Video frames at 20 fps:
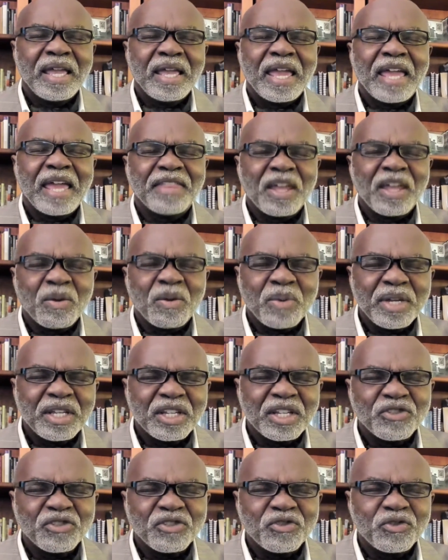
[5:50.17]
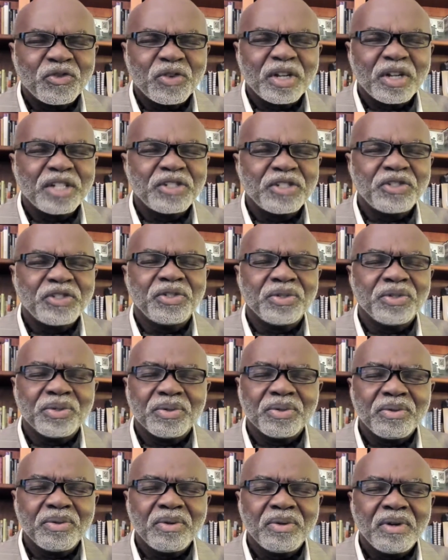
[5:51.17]
and that we can trust
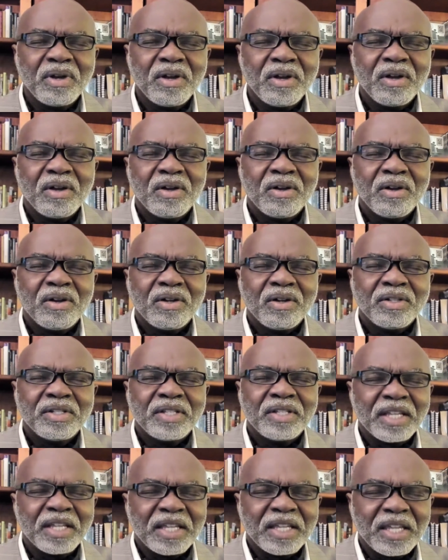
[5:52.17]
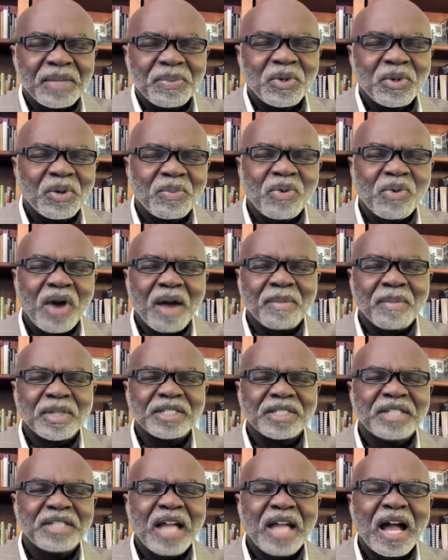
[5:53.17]
you to keep your
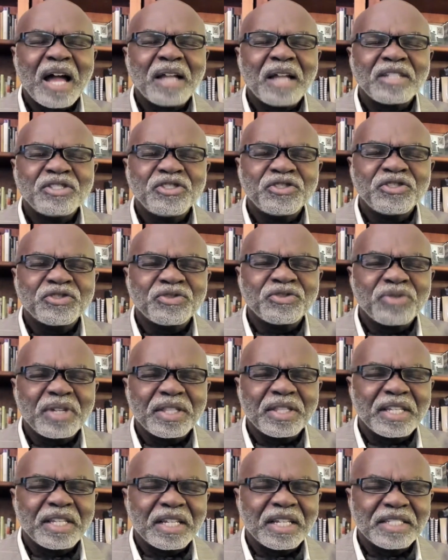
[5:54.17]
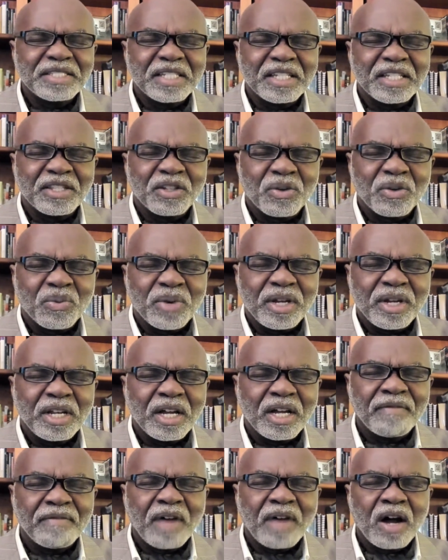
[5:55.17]
promise. God, strengthen us in the
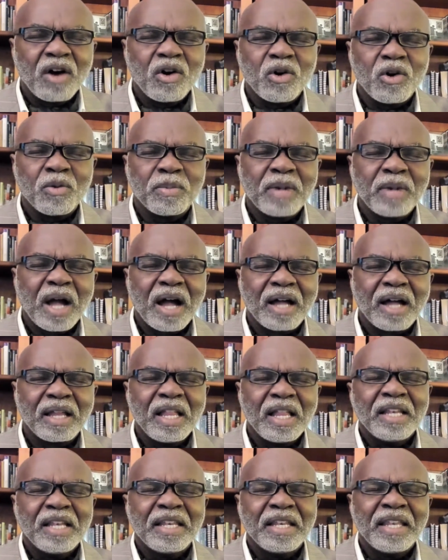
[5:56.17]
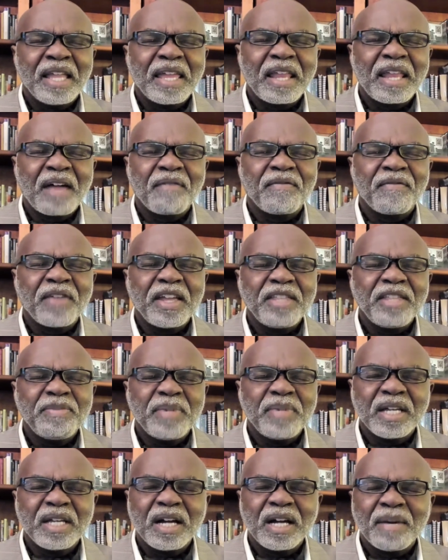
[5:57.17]
arena of our hope, God. Let our faith
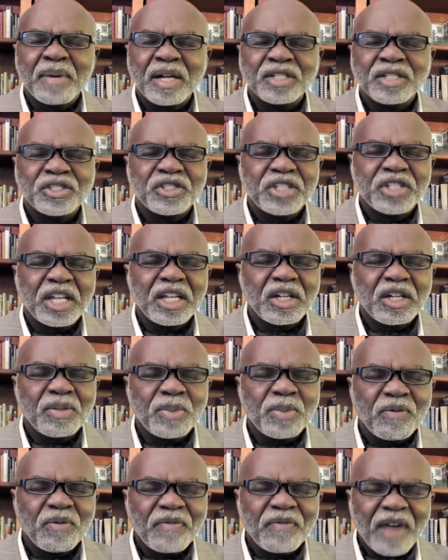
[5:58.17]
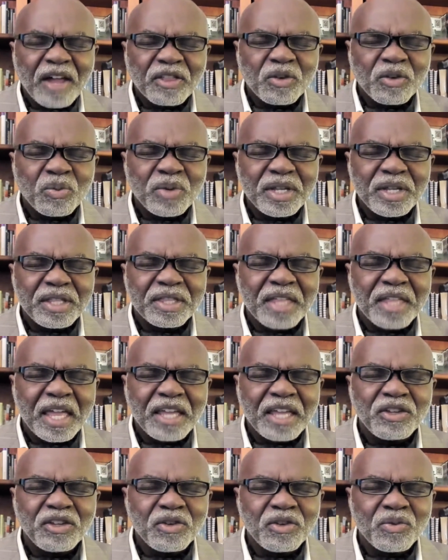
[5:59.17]
become unshakable. Father, we
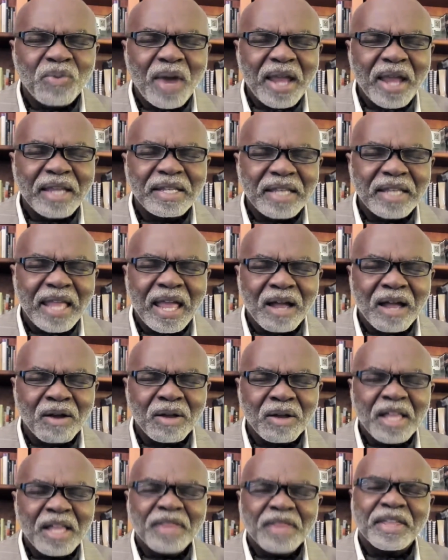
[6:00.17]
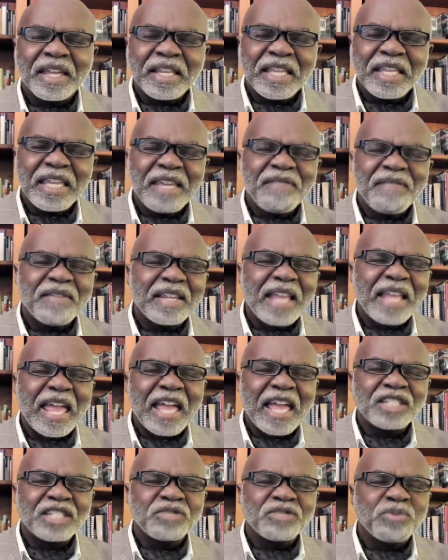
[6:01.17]
thank you right now that even
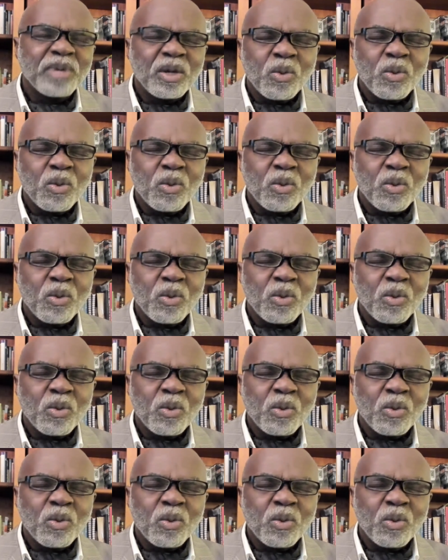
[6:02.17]
as we